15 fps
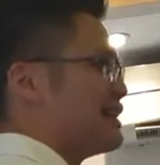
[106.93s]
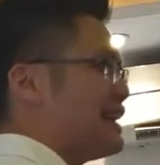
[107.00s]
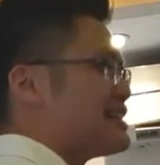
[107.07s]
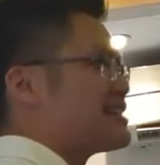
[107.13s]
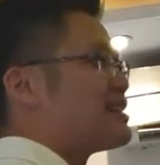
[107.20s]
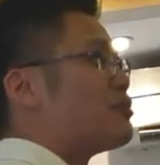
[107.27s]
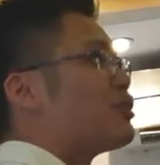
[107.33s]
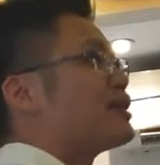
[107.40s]
get
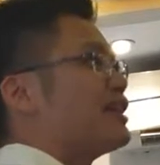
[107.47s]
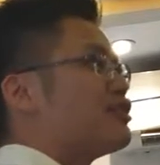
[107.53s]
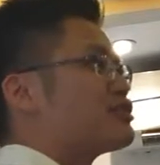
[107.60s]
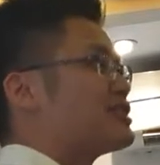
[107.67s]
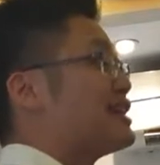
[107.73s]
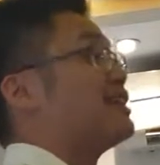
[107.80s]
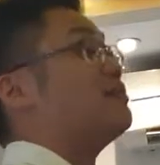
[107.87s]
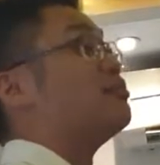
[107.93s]
someone else,
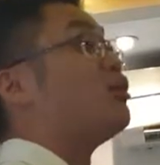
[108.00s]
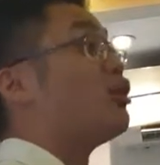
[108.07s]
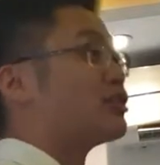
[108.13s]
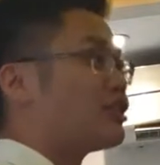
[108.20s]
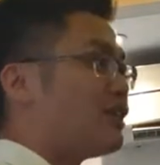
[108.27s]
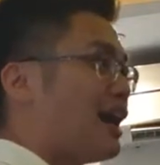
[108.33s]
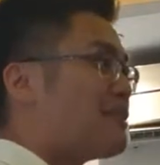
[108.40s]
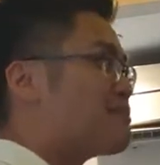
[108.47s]
get a
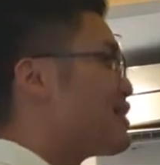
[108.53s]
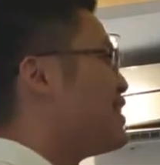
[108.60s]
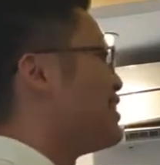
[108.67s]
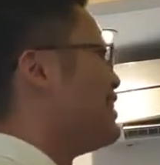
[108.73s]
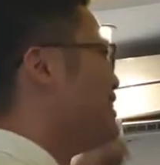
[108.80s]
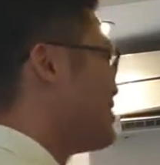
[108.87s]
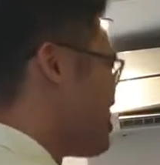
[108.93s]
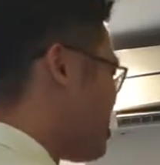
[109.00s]
model up
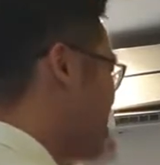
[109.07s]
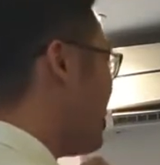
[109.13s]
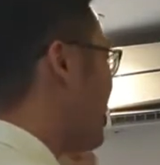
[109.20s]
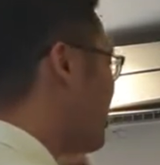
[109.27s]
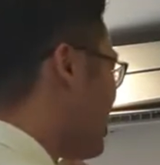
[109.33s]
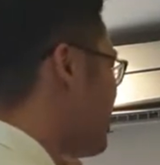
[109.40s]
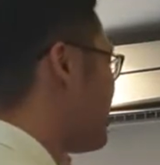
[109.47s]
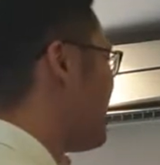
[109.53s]
to
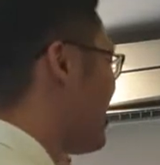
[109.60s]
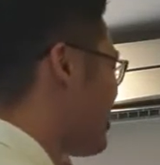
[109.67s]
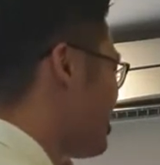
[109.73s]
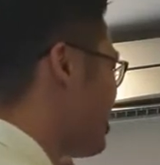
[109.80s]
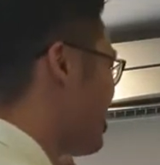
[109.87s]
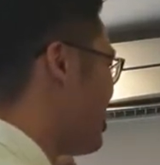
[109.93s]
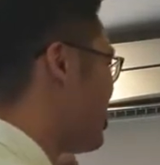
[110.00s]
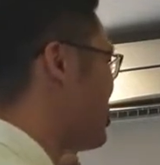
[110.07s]
hold on
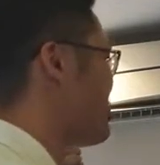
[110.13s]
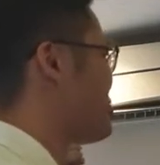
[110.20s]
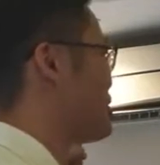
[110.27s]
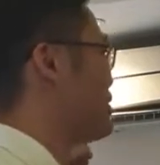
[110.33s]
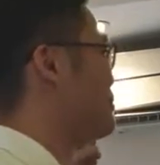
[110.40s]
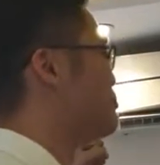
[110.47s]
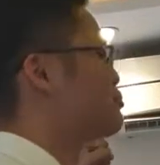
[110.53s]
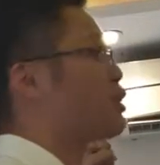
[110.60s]
to
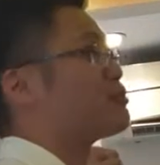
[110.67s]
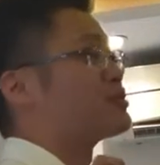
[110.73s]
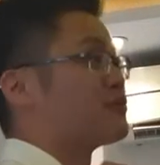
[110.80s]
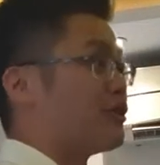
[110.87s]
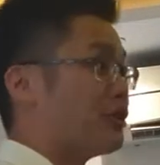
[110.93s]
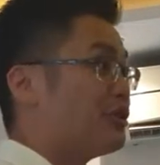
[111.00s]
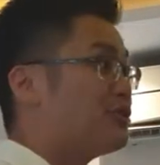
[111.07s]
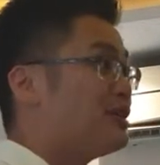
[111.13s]
the props
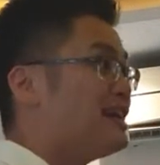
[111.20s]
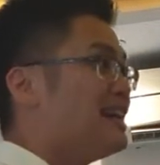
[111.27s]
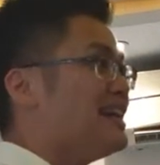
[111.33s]
for you,